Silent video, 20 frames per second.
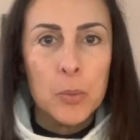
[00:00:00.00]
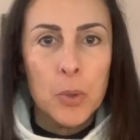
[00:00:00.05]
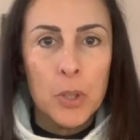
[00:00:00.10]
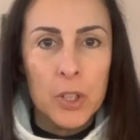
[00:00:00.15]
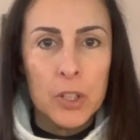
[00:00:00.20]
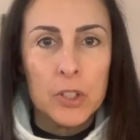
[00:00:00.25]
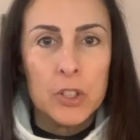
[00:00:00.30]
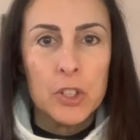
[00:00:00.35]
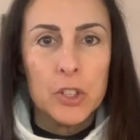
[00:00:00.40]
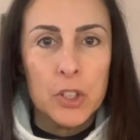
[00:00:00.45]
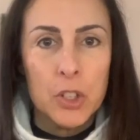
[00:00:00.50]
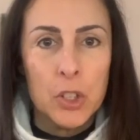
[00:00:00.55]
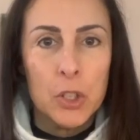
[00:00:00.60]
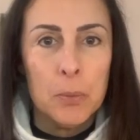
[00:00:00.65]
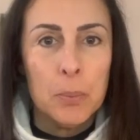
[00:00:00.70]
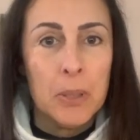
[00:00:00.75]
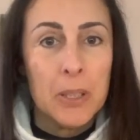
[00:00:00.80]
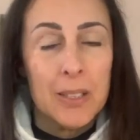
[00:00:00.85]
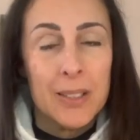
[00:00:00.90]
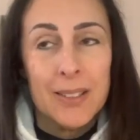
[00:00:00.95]
work to
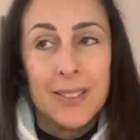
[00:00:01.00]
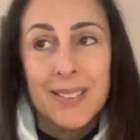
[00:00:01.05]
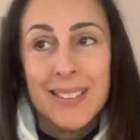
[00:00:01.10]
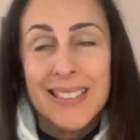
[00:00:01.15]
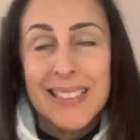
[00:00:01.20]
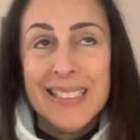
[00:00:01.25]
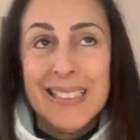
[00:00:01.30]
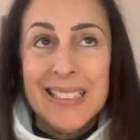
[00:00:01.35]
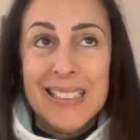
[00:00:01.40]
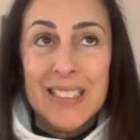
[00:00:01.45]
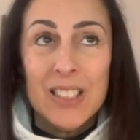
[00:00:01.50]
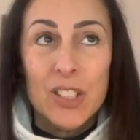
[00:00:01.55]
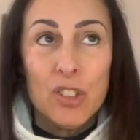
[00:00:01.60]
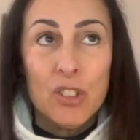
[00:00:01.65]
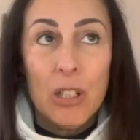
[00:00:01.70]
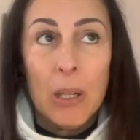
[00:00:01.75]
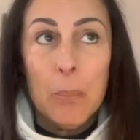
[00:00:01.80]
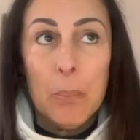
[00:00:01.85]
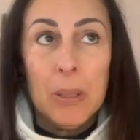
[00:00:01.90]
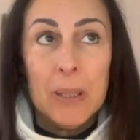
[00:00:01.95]
do, because the
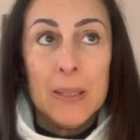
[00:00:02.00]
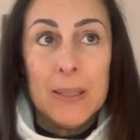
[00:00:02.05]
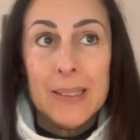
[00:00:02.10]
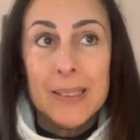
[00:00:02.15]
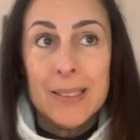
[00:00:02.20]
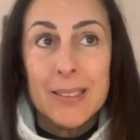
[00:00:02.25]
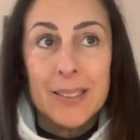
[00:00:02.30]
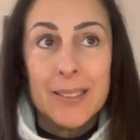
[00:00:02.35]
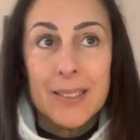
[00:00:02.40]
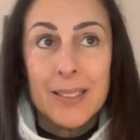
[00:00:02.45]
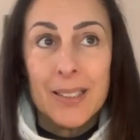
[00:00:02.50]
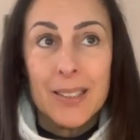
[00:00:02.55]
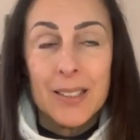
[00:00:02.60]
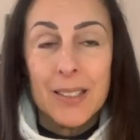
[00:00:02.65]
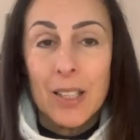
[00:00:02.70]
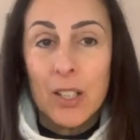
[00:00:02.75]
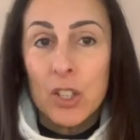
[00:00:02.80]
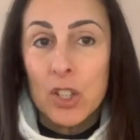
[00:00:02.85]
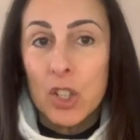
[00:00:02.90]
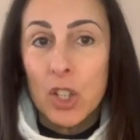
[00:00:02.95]
trouble is that
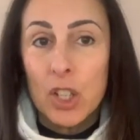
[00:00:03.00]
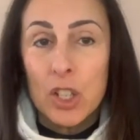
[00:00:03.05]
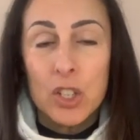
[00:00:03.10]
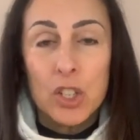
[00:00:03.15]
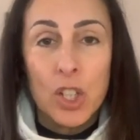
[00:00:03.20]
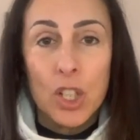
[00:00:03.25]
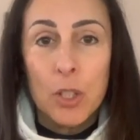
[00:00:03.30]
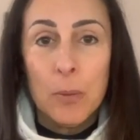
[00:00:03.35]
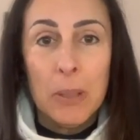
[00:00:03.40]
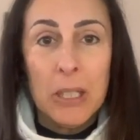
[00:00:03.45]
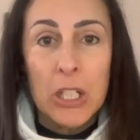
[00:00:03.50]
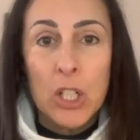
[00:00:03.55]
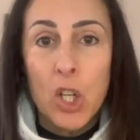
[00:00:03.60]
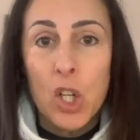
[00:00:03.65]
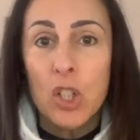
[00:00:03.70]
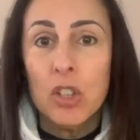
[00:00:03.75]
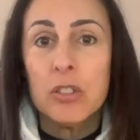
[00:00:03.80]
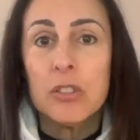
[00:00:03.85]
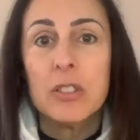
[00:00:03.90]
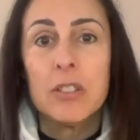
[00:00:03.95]
it's going to be
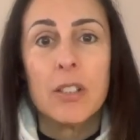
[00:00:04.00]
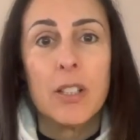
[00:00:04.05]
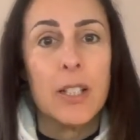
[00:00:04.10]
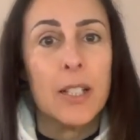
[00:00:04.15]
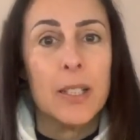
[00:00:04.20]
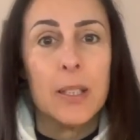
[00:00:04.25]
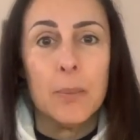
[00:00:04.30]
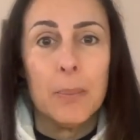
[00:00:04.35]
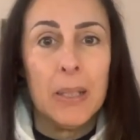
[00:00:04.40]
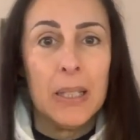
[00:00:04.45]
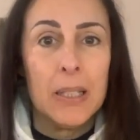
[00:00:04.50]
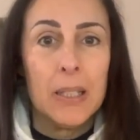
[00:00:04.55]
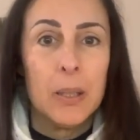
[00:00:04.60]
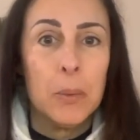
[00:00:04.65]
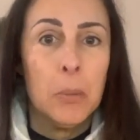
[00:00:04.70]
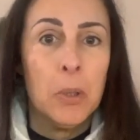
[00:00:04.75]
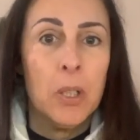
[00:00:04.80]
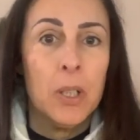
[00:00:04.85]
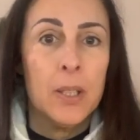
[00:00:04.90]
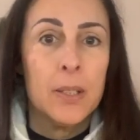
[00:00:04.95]
constantly at the back of
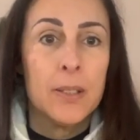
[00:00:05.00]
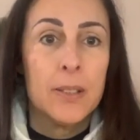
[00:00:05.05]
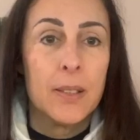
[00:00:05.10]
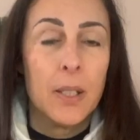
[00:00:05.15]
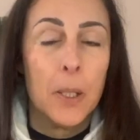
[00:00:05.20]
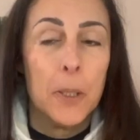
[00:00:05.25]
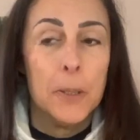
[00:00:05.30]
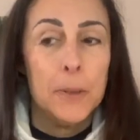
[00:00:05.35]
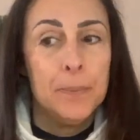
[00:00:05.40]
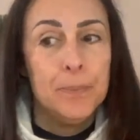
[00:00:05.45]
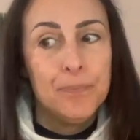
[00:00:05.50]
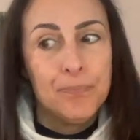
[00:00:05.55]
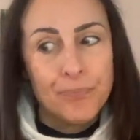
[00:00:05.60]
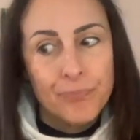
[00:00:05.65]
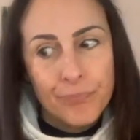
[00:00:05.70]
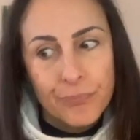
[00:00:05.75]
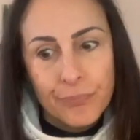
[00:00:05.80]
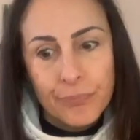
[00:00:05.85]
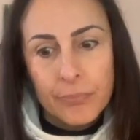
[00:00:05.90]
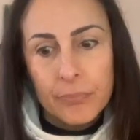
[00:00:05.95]
the mind. So
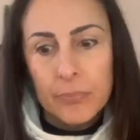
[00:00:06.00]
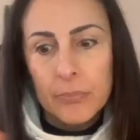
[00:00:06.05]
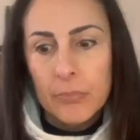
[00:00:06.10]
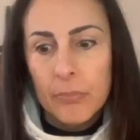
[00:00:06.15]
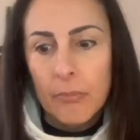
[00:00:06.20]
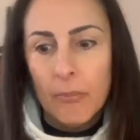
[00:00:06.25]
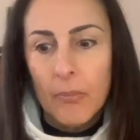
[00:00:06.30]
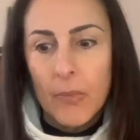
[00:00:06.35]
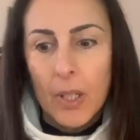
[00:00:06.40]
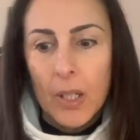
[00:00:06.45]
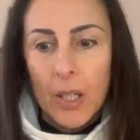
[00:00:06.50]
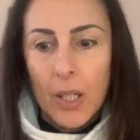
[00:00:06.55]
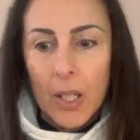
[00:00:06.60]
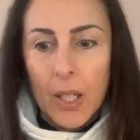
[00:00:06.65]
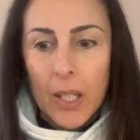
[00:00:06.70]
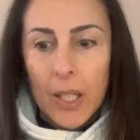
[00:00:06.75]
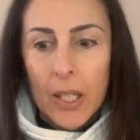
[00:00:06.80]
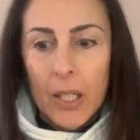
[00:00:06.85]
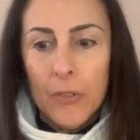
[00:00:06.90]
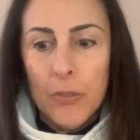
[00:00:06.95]

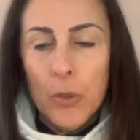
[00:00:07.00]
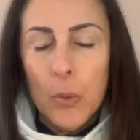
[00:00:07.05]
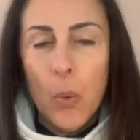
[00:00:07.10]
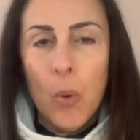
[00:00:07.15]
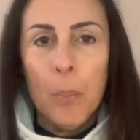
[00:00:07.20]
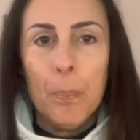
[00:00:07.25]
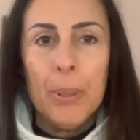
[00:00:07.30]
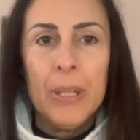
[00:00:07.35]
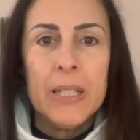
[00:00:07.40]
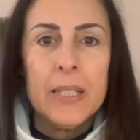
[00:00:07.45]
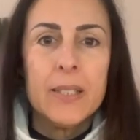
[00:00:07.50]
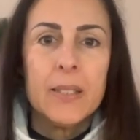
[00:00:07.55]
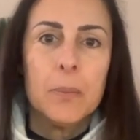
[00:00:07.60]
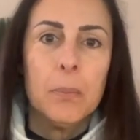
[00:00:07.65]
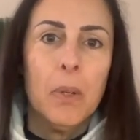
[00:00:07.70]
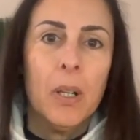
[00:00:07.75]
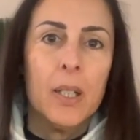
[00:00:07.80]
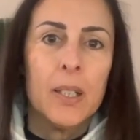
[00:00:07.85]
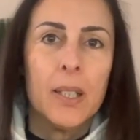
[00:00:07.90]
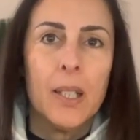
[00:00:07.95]
if you want peace of
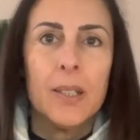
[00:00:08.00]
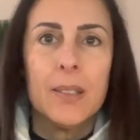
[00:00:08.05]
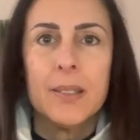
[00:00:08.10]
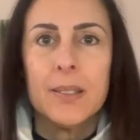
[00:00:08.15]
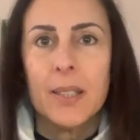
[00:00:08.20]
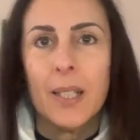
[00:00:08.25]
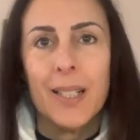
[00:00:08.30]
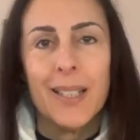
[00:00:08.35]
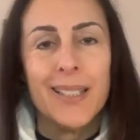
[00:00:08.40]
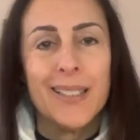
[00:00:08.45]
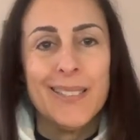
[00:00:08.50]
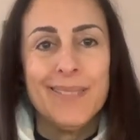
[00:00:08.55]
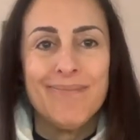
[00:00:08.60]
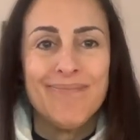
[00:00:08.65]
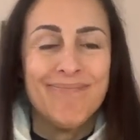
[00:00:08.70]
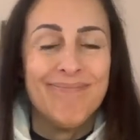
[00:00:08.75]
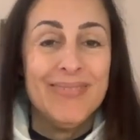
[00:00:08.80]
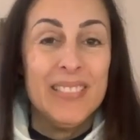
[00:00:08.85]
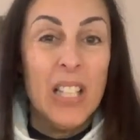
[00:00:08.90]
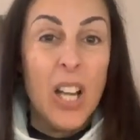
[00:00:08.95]
mind, I'd say
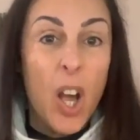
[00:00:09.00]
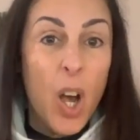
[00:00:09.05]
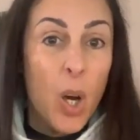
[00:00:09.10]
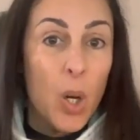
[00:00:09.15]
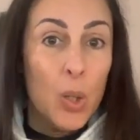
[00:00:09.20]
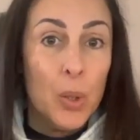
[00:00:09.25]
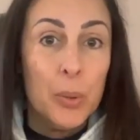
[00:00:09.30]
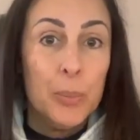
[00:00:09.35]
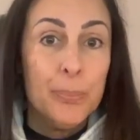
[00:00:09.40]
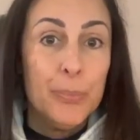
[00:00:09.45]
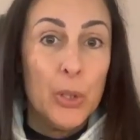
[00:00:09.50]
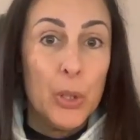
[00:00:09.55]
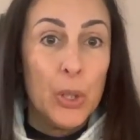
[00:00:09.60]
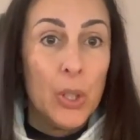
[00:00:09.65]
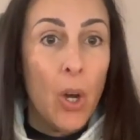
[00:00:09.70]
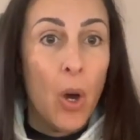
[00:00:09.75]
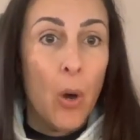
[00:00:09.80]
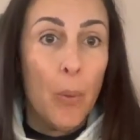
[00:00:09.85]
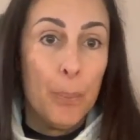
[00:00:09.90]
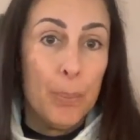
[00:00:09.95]
no, you
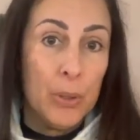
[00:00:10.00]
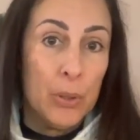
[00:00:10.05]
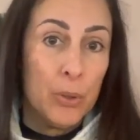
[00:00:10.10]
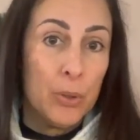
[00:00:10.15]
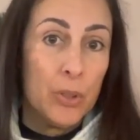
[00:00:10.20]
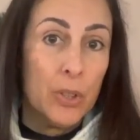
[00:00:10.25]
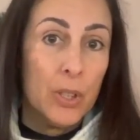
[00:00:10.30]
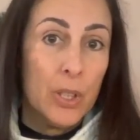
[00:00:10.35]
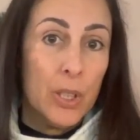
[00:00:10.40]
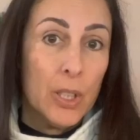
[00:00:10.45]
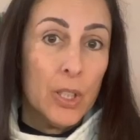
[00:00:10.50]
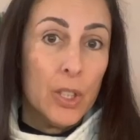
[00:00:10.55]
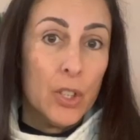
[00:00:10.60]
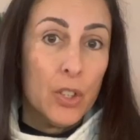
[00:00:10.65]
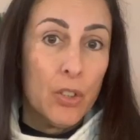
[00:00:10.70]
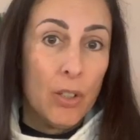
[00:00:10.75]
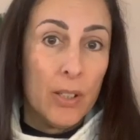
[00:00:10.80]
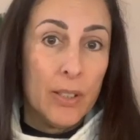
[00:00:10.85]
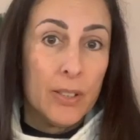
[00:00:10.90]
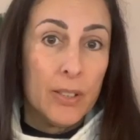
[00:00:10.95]
can't build
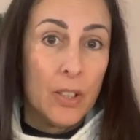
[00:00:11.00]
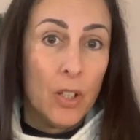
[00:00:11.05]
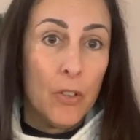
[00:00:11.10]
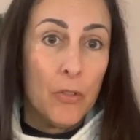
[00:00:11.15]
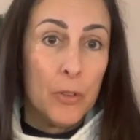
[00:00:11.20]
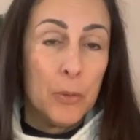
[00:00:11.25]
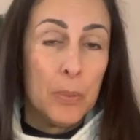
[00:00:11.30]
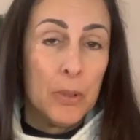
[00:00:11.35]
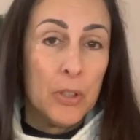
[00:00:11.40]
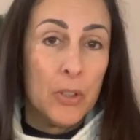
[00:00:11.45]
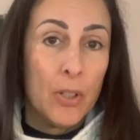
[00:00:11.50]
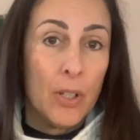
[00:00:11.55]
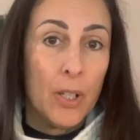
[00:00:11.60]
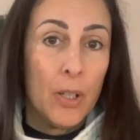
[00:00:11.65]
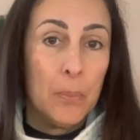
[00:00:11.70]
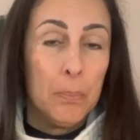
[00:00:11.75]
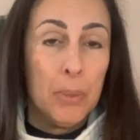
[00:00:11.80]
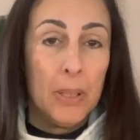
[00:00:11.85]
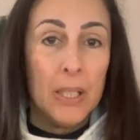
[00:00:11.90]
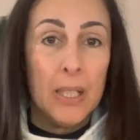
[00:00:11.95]
trust after
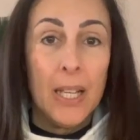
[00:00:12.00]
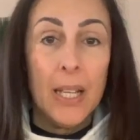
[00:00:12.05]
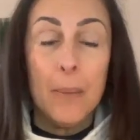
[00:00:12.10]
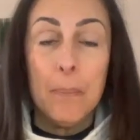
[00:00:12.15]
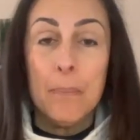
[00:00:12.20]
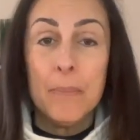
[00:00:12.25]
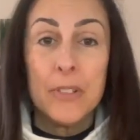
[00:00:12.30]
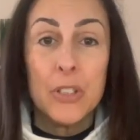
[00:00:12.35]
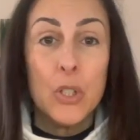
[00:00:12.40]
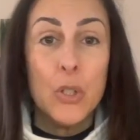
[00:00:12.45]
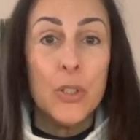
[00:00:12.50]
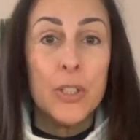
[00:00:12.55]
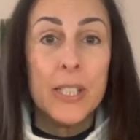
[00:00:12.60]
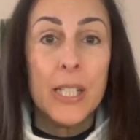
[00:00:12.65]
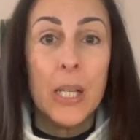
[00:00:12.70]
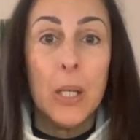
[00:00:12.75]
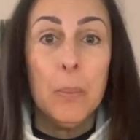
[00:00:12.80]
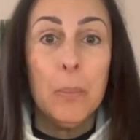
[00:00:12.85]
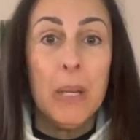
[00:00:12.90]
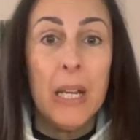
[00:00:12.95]
betrayal. But do you
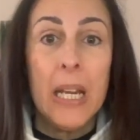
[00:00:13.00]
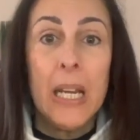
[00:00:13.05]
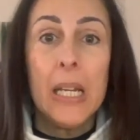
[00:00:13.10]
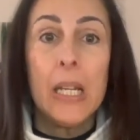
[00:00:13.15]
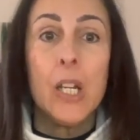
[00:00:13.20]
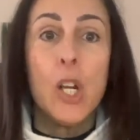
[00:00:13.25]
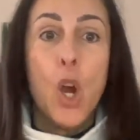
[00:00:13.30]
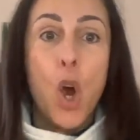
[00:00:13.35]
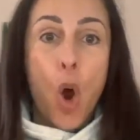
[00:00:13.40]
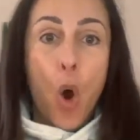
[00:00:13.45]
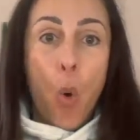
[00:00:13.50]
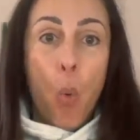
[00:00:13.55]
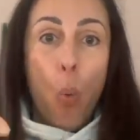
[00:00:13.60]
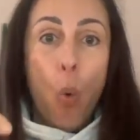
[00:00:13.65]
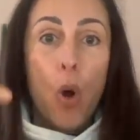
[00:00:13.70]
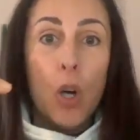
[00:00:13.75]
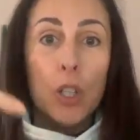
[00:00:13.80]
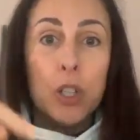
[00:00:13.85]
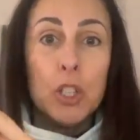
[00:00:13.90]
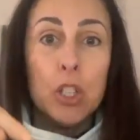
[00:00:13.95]
tell me,
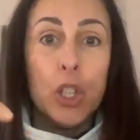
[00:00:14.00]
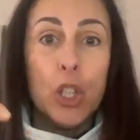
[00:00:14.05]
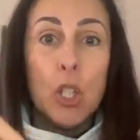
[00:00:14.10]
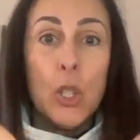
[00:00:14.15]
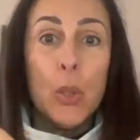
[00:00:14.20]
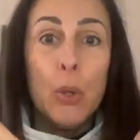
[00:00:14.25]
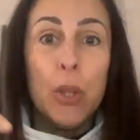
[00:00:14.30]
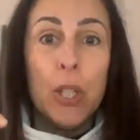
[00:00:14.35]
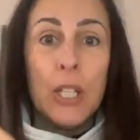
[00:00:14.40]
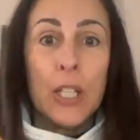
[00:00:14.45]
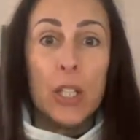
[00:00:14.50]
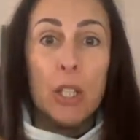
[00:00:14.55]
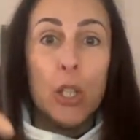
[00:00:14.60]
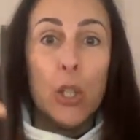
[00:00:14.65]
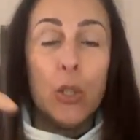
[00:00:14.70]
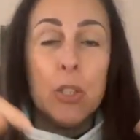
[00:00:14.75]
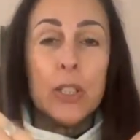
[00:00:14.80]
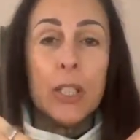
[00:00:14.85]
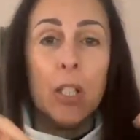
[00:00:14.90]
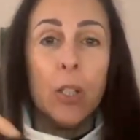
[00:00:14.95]
what do you think?
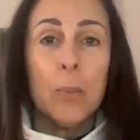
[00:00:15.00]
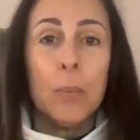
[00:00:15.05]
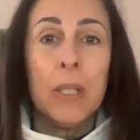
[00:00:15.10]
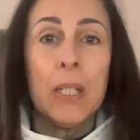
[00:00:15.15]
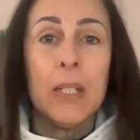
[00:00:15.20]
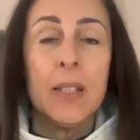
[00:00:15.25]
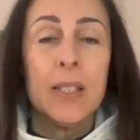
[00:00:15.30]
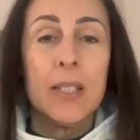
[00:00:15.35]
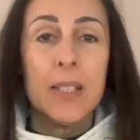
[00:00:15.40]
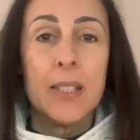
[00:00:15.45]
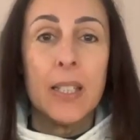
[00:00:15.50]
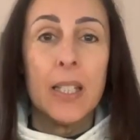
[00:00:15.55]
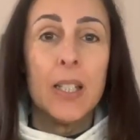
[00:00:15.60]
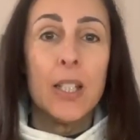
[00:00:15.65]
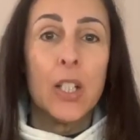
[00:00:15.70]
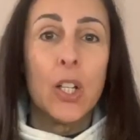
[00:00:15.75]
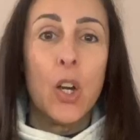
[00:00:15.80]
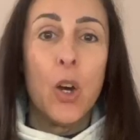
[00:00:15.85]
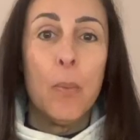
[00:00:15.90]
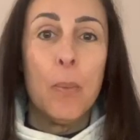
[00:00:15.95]
You tell me in
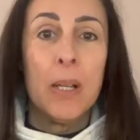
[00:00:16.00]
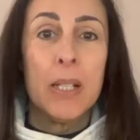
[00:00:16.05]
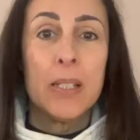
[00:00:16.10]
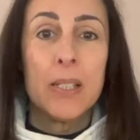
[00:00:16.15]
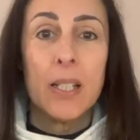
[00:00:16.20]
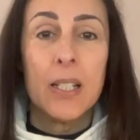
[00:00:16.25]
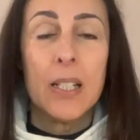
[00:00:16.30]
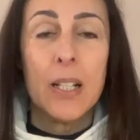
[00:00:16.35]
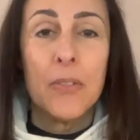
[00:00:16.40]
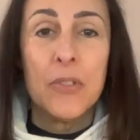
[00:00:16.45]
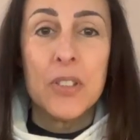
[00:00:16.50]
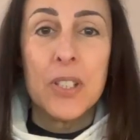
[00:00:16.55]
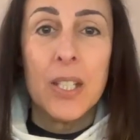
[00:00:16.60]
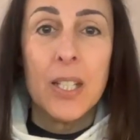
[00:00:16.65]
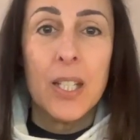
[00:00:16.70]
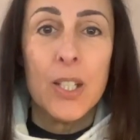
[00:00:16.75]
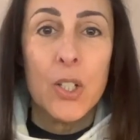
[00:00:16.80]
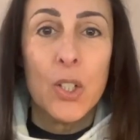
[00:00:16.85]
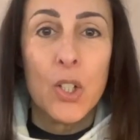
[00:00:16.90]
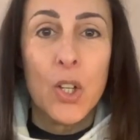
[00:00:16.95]
the comments. I'd love to
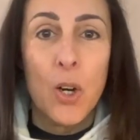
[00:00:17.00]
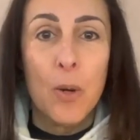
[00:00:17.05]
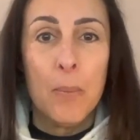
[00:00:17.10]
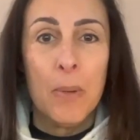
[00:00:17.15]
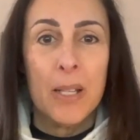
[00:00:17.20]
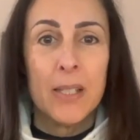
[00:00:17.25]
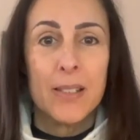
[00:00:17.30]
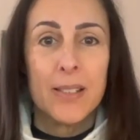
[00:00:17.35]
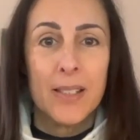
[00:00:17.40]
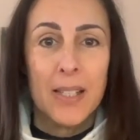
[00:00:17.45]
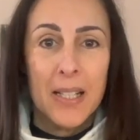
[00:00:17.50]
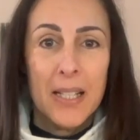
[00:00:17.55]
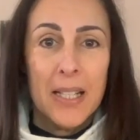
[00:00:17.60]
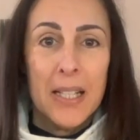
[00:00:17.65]
hear your comments.